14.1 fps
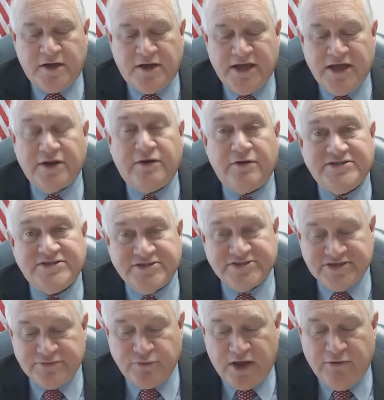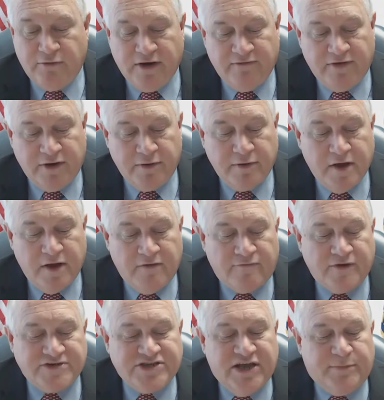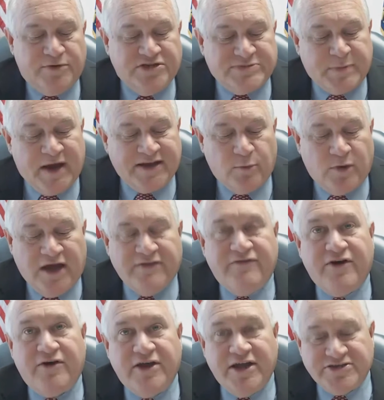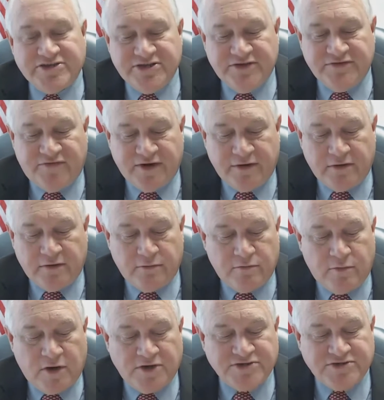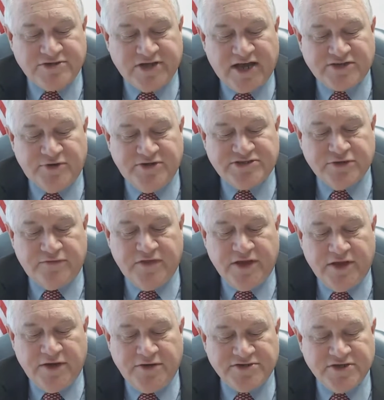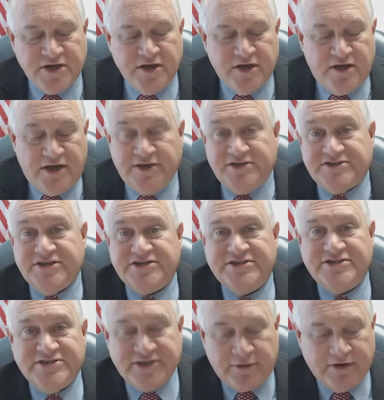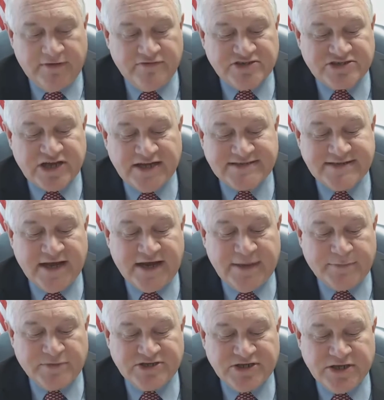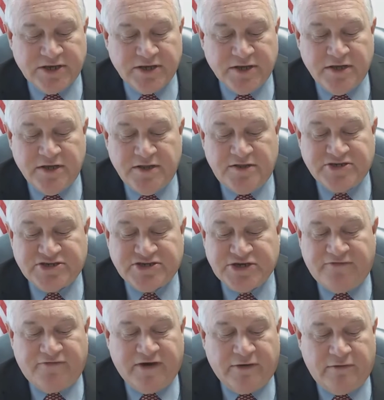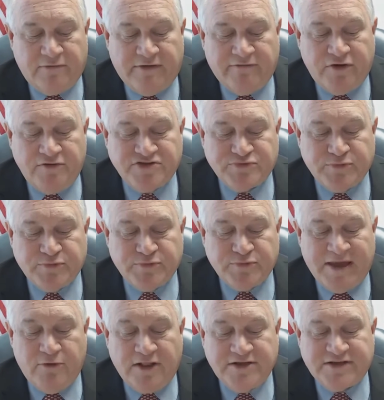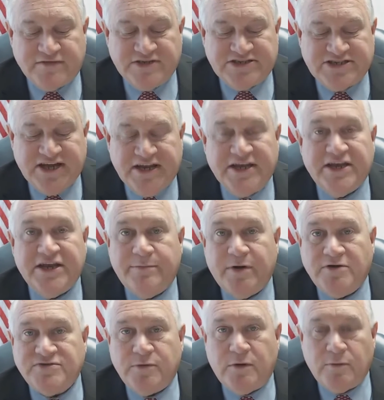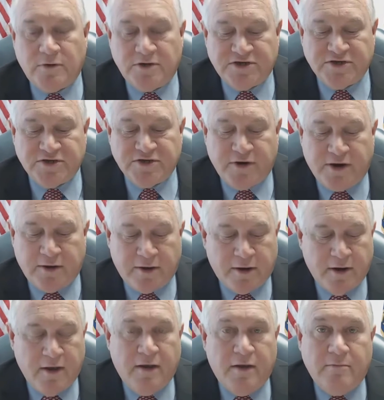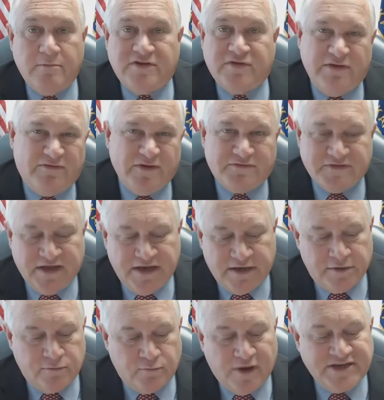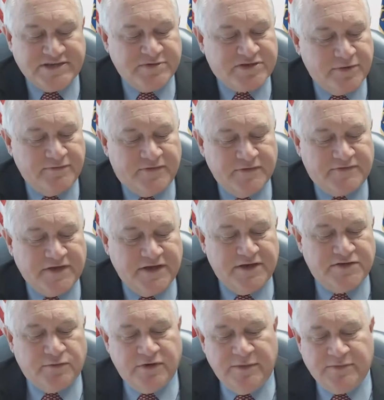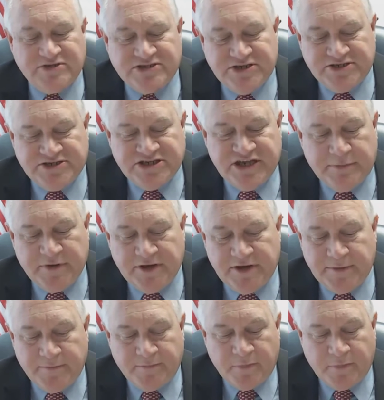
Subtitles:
increases in revenue. For example, despite the wide variation in federal marginal tax rates over the years, in the 60s, they were even as high as 90%. The share of federal revenue has remained relatively steady in the post-World War II era, ranging between 15 and 20% of GDP.